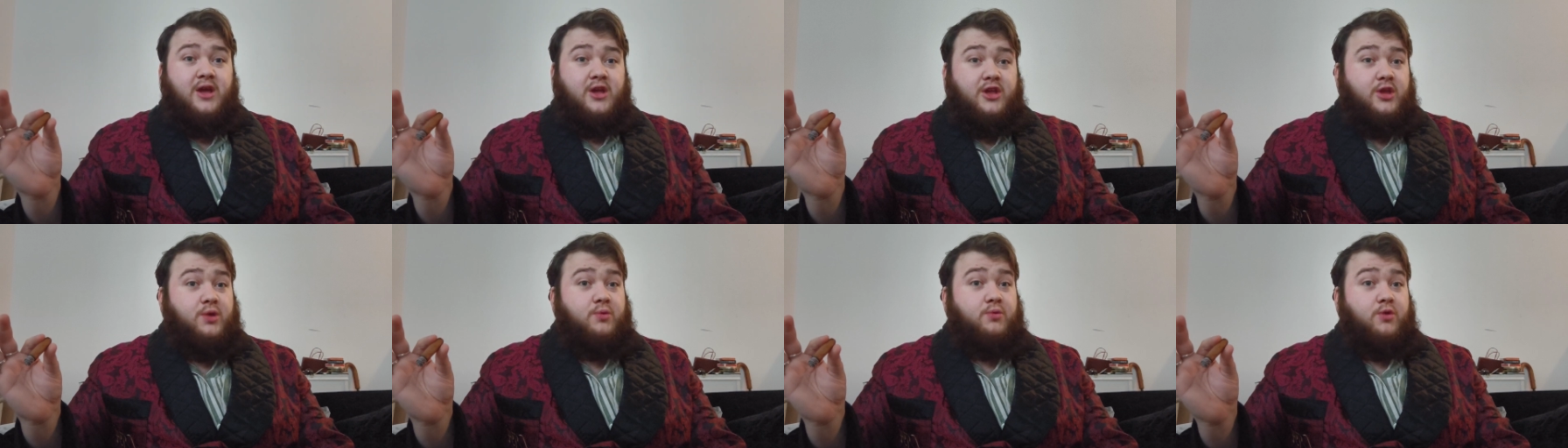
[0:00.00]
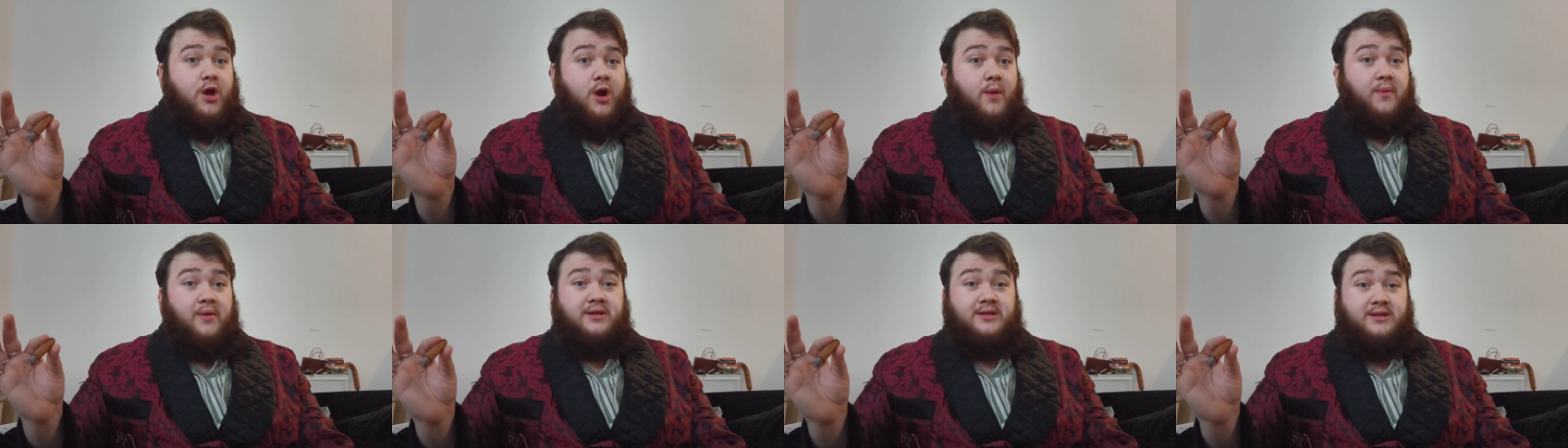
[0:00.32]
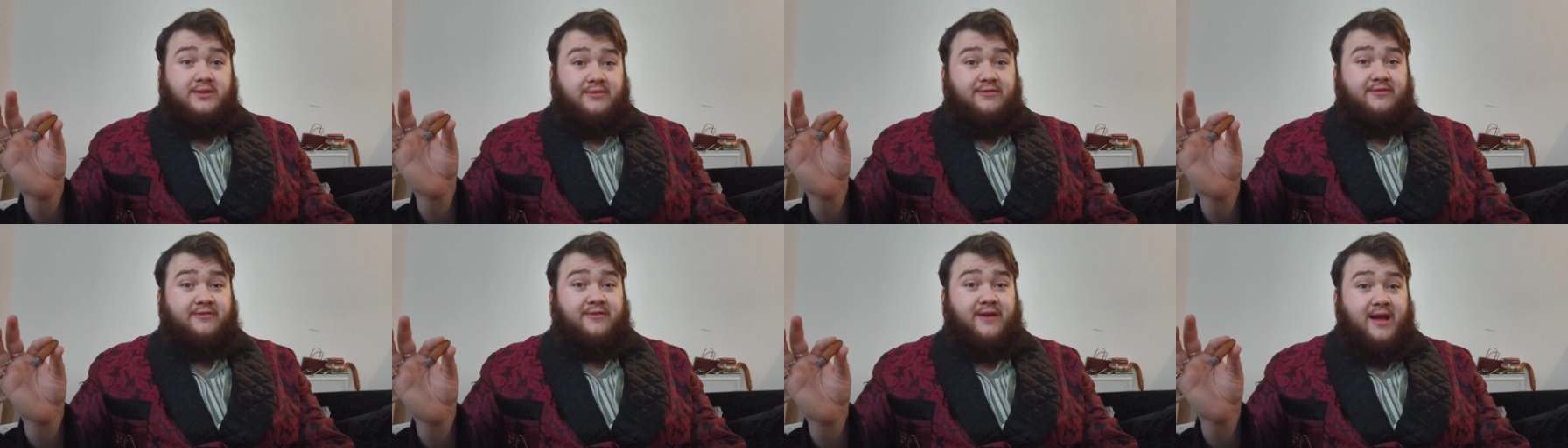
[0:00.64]
you know it's
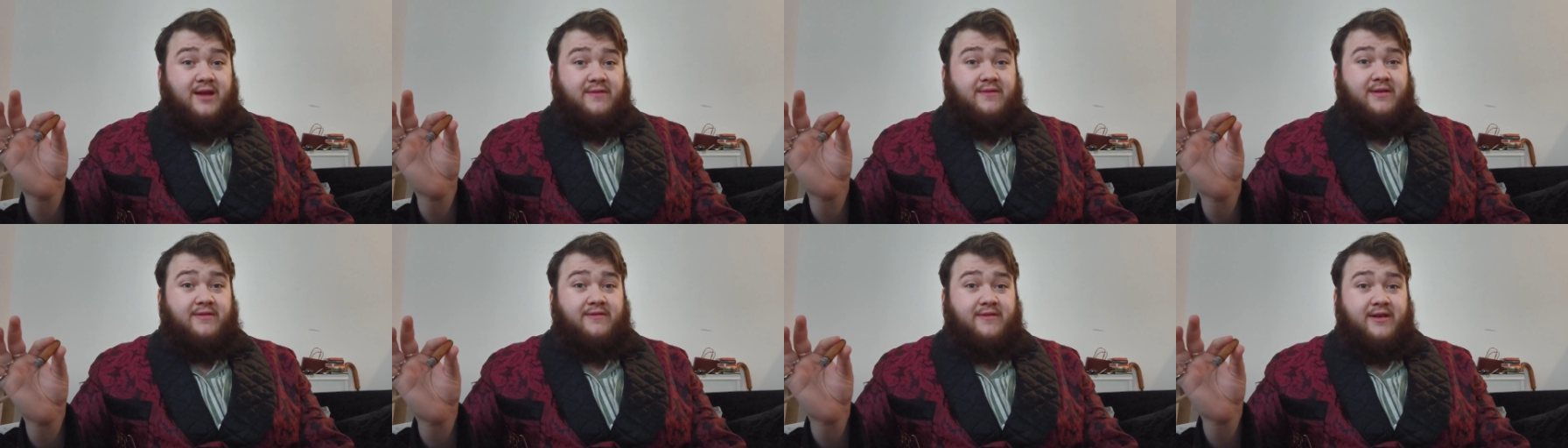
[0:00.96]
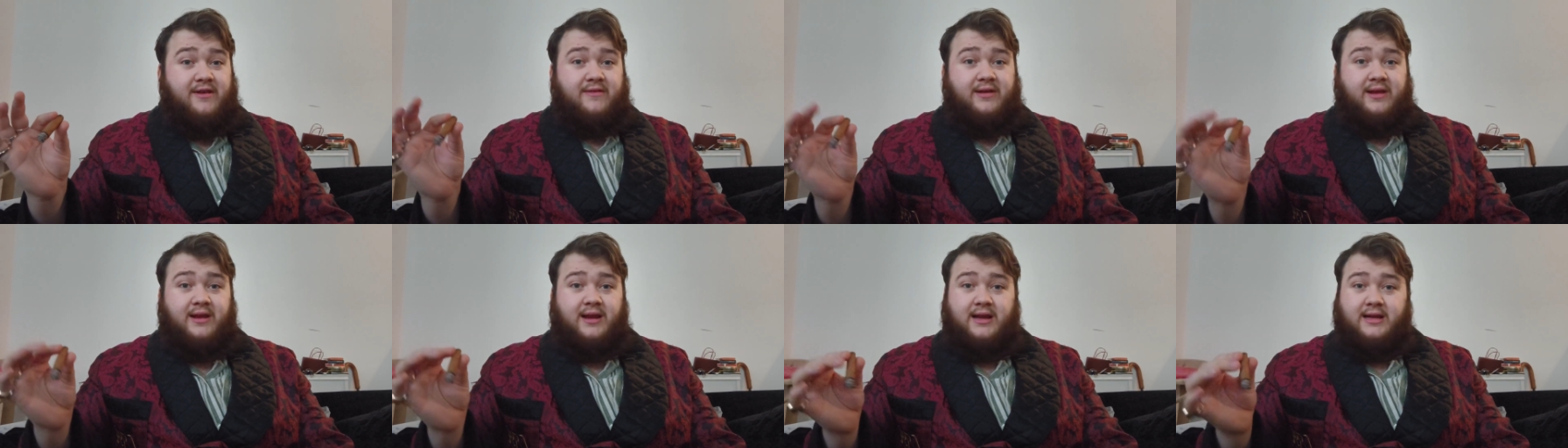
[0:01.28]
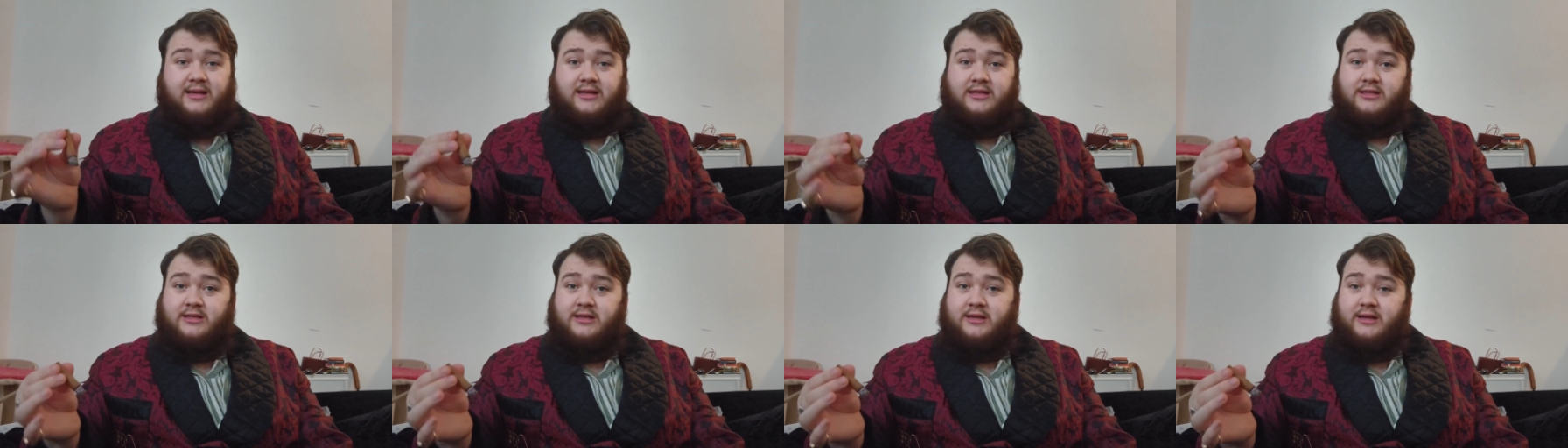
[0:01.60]
a very, very
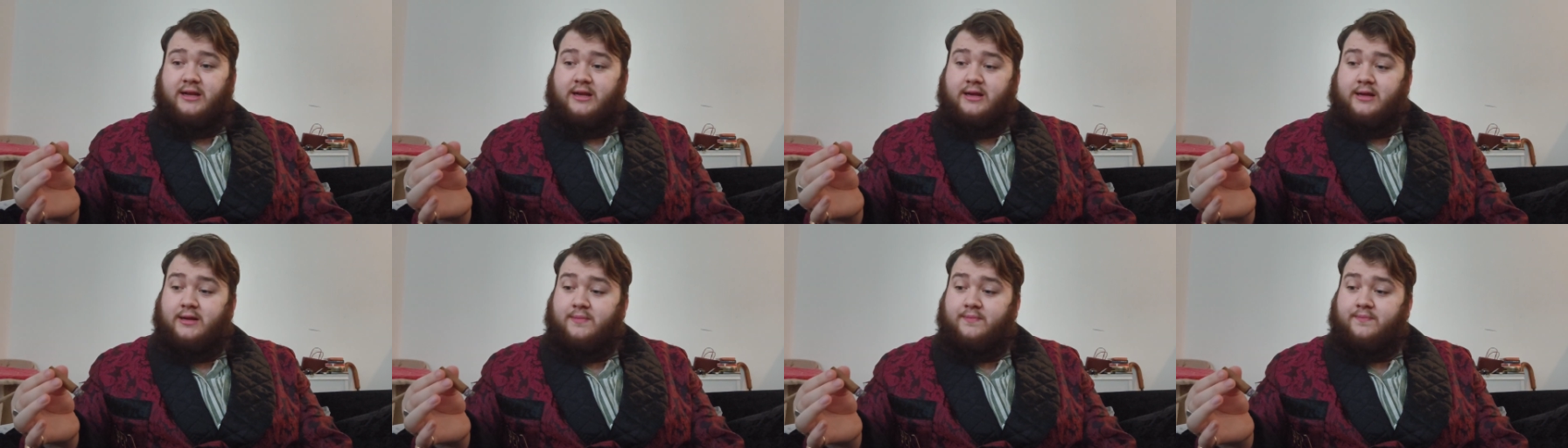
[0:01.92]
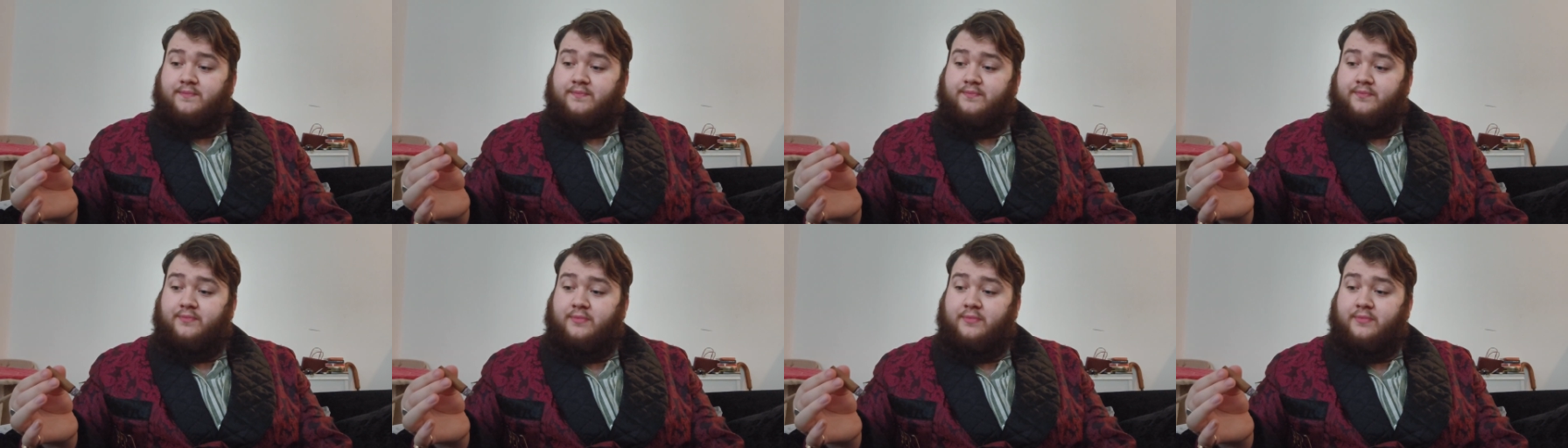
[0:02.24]
light cigar.